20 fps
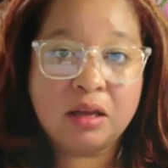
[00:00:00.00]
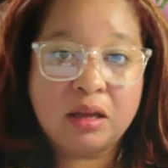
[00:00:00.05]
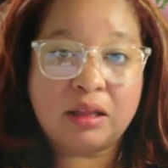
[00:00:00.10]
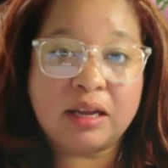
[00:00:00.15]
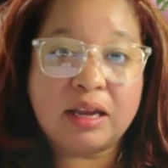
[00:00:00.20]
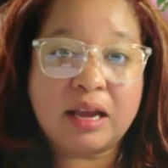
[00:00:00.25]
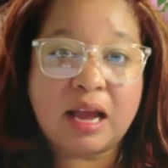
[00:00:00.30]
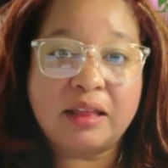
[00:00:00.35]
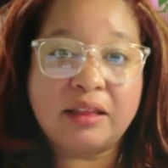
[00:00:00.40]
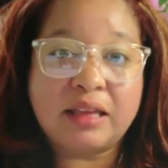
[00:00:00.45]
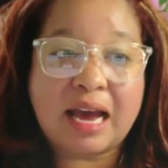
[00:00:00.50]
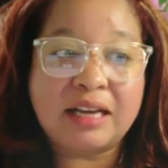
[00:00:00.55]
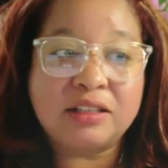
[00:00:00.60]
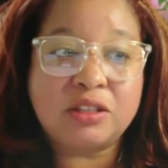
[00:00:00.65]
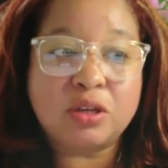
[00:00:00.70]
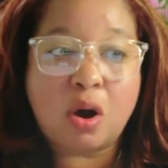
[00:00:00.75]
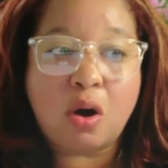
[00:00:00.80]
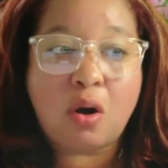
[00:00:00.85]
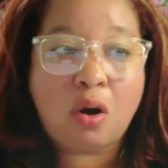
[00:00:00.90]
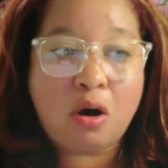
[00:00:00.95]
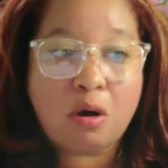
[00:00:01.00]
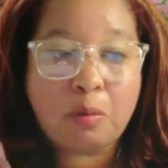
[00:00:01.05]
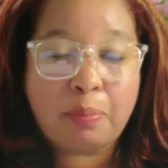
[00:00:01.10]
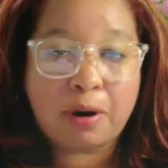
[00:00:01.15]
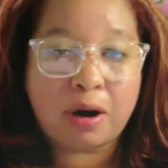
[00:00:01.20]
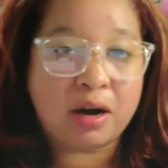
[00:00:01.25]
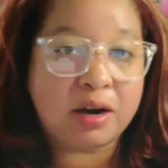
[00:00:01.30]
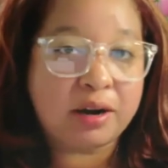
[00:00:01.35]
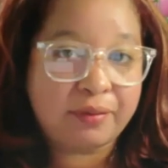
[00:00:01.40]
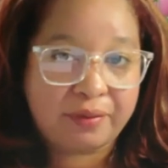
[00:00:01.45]
like mm-hmm. that's all
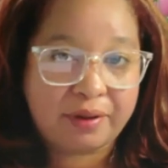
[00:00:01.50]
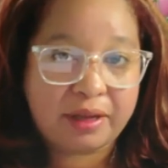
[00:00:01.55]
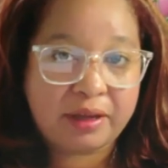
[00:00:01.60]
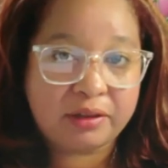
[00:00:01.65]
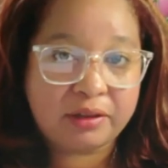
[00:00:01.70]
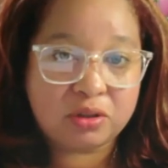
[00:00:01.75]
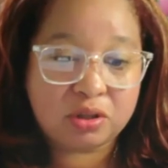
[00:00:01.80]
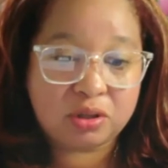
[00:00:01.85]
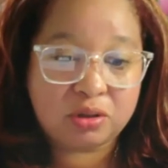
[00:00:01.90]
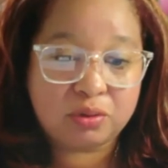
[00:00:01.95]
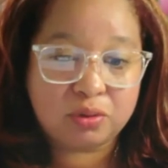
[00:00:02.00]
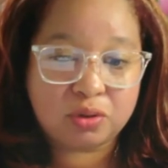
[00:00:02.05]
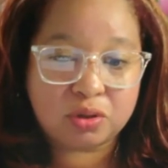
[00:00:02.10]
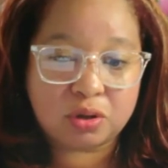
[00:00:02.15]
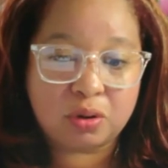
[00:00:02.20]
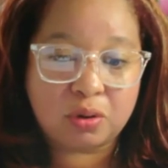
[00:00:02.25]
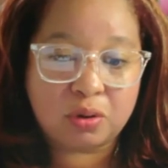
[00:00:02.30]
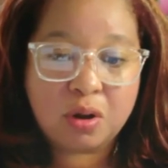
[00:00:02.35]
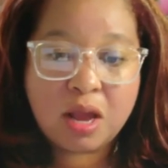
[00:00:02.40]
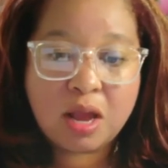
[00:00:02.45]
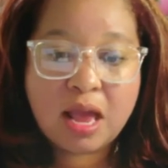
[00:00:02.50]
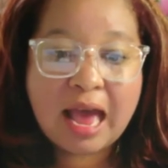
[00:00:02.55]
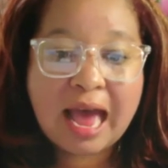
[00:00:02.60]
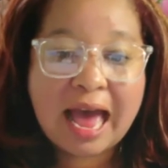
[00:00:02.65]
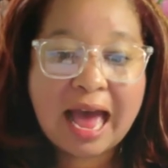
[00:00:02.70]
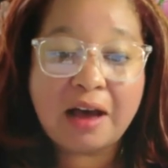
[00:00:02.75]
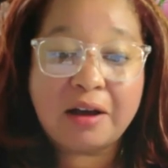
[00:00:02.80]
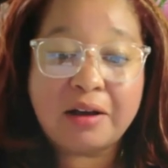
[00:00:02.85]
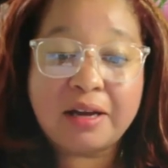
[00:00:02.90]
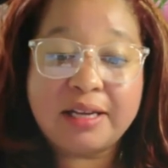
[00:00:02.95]
part of it too so mm-hmm.
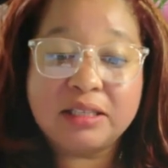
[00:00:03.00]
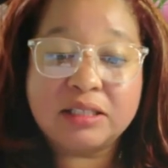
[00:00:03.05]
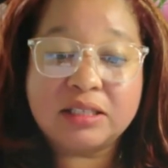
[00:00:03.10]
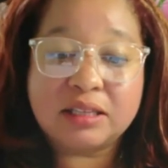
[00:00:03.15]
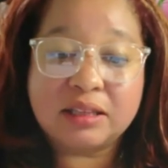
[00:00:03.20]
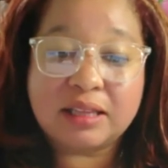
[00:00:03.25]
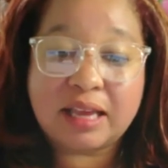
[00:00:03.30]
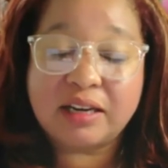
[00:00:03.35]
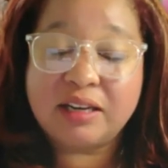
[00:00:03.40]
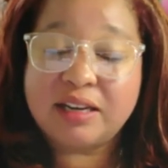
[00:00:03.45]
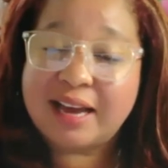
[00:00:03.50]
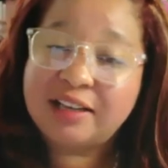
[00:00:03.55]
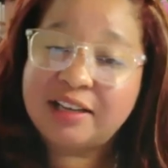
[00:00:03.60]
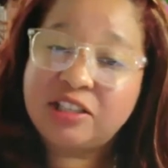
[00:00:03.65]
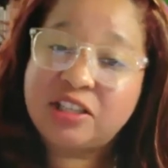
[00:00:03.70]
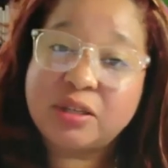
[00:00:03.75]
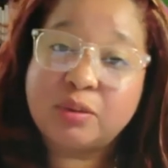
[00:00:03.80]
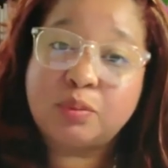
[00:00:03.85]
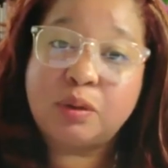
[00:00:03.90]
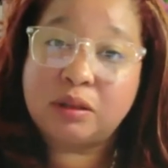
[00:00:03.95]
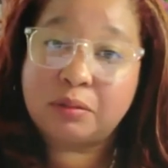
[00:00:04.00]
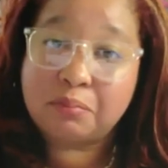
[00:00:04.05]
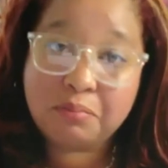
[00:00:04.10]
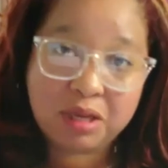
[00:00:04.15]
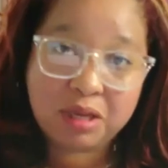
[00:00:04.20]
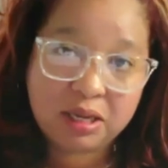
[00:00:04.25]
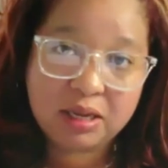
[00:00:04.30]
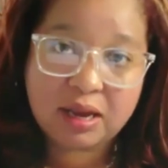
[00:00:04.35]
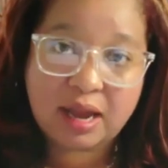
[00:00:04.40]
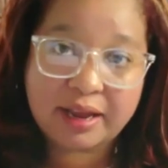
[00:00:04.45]
how has like not just with
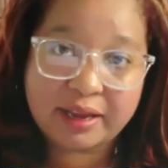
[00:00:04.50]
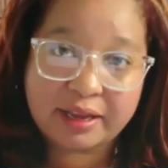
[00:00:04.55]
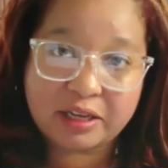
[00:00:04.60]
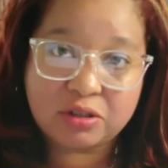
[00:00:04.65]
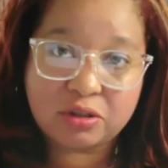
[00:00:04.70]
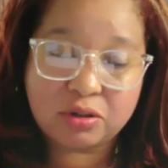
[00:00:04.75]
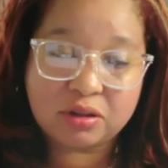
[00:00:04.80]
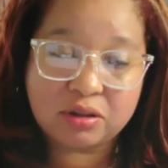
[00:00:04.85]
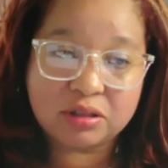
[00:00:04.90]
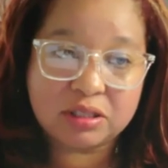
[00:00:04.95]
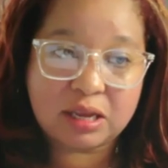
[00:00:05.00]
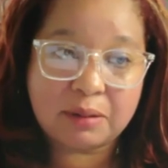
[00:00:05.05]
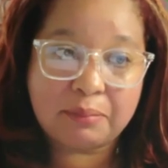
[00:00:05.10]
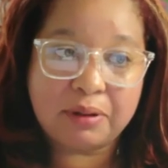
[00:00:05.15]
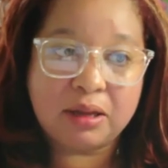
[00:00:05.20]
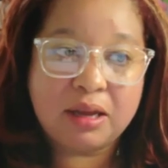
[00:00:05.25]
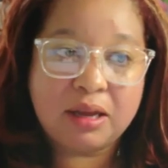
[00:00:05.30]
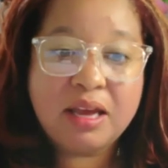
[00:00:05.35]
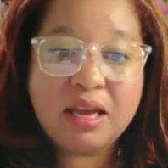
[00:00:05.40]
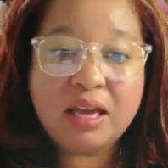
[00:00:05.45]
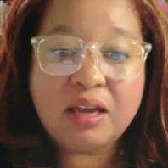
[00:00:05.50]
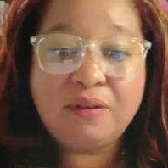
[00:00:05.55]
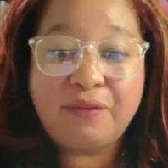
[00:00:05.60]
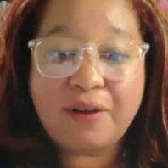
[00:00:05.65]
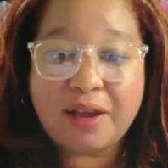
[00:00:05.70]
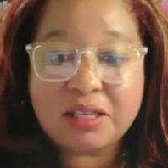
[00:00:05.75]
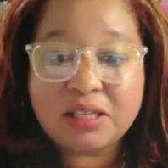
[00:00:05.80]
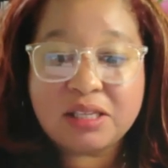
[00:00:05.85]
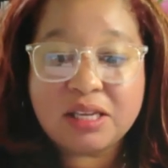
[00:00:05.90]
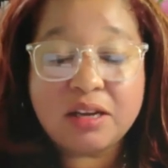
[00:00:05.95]
me i guess you can say but
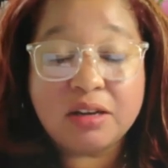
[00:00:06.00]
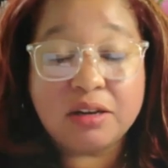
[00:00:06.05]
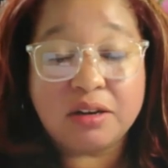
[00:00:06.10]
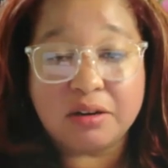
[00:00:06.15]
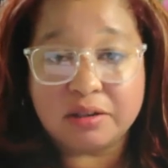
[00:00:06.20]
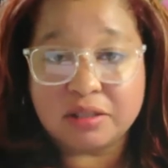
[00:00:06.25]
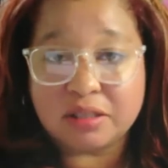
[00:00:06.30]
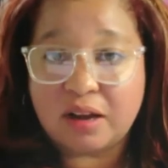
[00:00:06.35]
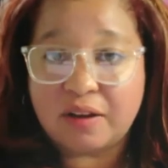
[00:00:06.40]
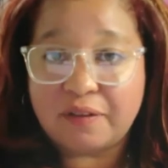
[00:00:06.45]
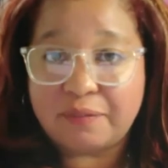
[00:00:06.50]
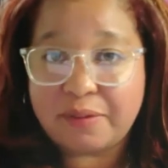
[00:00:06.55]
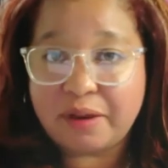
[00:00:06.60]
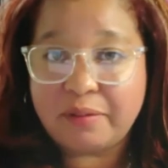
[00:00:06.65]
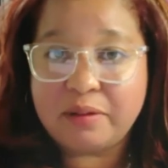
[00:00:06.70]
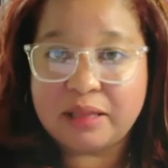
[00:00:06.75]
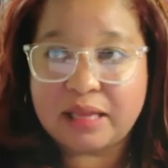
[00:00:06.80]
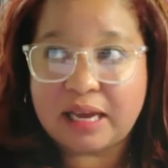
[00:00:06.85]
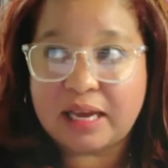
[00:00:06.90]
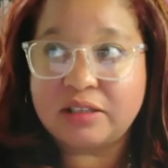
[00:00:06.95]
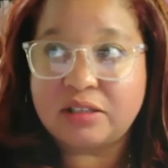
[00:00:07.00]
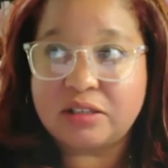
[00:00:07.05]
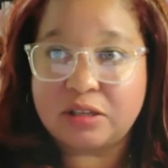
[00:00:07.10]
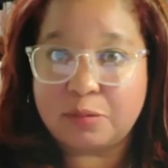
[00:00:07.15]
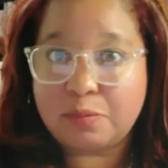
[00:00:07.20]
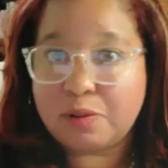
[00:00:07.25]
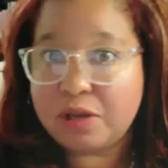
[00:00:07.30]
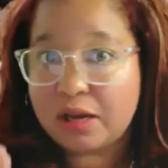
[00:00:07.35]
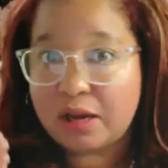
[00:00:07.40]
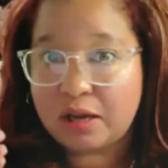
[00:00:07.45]
investing in yourself maybe that
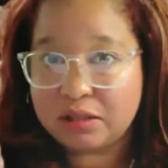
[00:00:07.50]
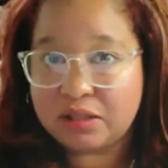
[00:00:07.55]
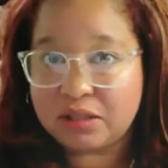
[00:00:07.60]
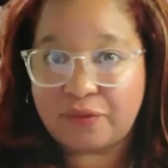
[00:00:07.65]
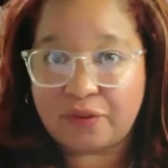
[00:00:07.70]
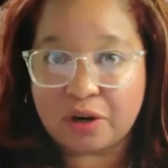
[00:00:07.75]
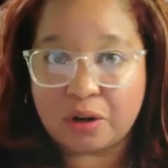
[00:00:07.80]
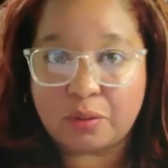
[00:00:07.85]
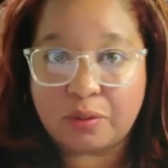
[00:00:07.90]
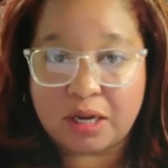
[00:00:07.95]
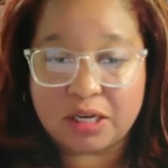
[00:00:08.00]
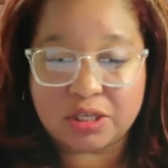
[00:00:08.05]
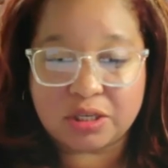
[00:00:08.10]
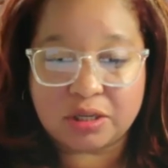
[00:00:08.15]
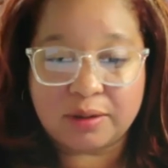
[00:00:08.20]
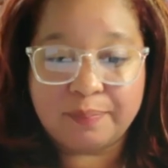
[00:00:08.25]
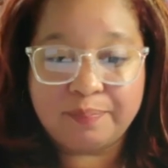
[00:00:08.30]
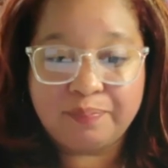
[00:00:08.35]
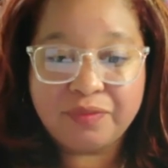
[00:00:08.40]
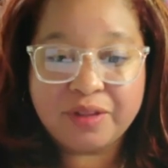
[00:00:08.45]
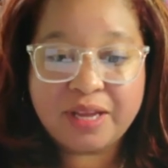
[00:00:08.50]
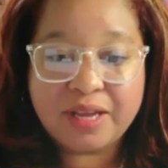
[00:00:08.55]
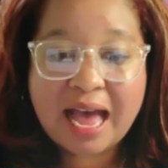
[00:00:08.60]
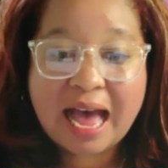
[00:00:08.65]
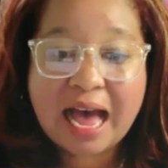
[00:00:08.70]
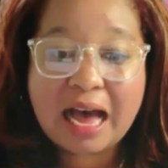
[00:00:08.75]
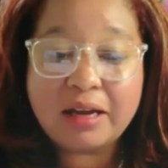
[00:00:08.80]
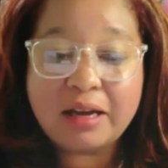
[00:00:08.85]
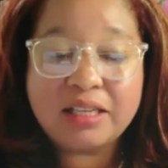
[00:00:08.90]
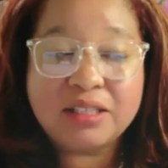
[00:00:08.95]
should be a different question
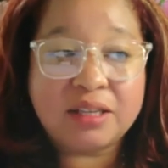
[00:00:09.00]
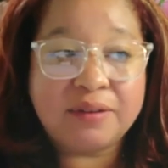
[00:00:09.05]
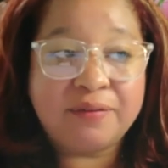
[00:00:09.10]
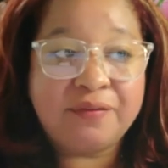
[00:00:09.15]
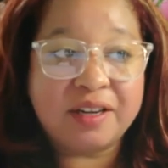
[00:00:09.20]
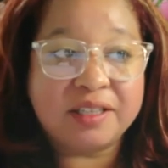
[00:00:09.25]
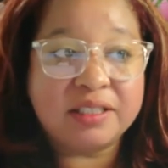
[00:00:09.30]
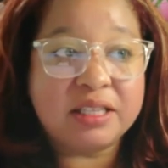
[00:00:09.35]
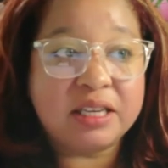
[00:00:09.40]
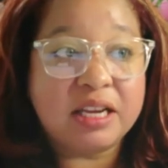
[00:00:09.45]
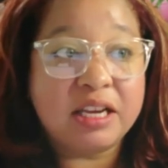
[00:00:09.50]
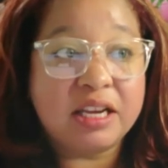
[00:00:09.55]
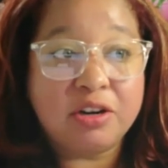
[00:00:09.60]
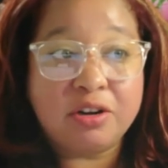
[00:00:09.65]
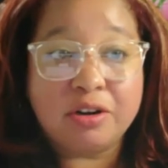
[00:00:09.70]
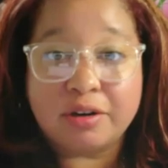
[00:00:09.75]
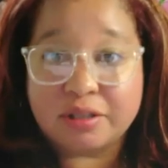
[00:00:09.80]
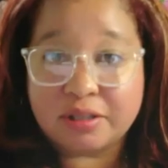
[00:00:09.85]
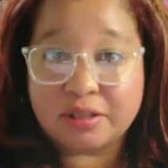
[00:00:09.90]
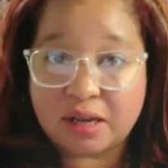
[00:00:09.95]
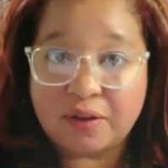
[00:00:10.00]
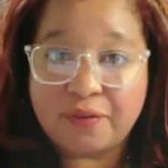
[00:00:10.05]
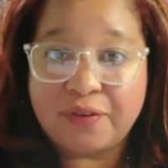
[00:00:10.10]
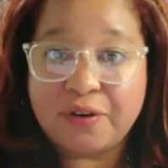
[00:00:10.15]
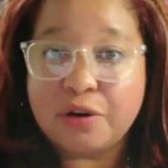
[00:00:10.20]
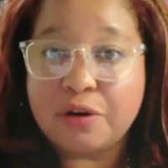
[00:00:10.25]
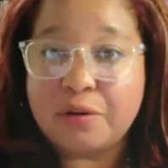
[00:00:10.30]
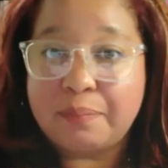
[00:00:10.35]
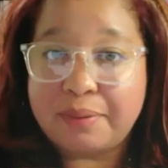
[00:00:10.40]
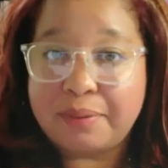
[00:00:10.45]
how mm-hmm. has investing in yourself
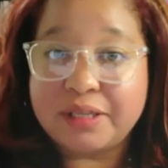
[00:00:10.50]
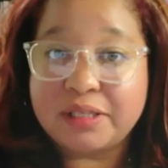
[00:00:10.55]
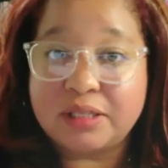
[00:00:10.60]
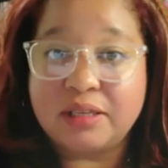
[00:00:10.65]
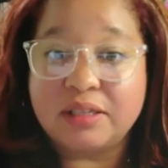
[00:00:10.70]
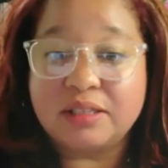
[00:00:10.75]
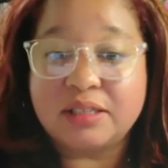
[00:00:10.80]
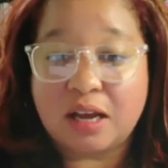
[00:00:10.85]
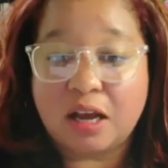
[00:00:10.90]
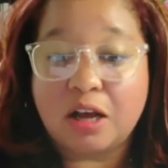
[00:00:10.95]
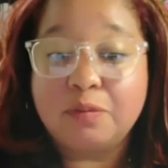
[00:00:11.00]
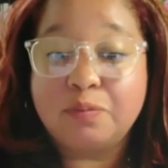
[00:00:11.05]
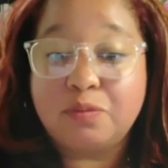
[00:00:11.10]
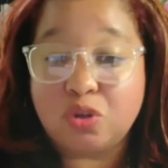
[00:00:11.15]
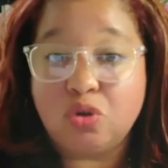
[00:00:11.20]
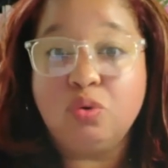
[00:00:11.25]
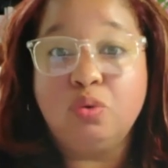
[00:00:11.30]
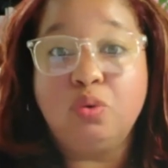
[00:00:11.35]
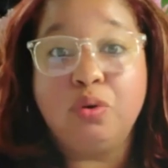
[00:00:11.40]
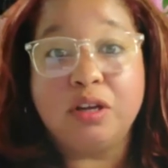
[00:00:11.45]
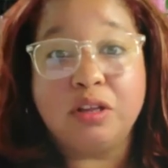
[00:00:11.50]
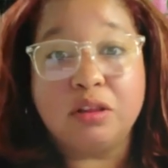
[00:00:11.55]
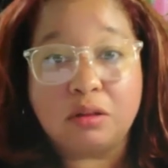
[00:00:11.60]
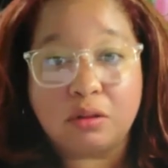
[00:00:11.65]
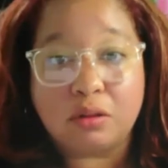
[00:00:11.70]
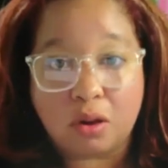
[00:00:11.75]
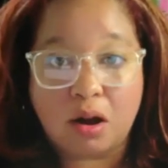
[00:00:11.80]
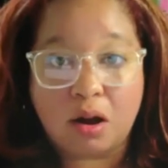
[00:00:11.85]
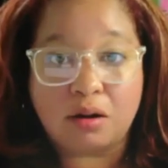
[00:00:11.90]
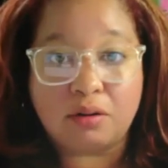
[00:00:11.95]
and your business helped you in the
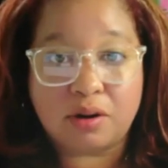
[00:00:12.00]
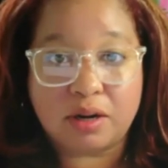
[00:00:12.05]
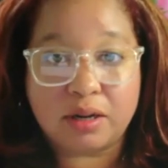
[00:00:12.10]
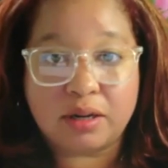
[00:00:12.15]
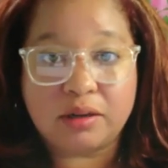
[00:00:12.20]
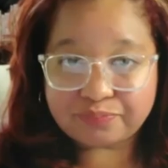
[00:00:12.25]
long run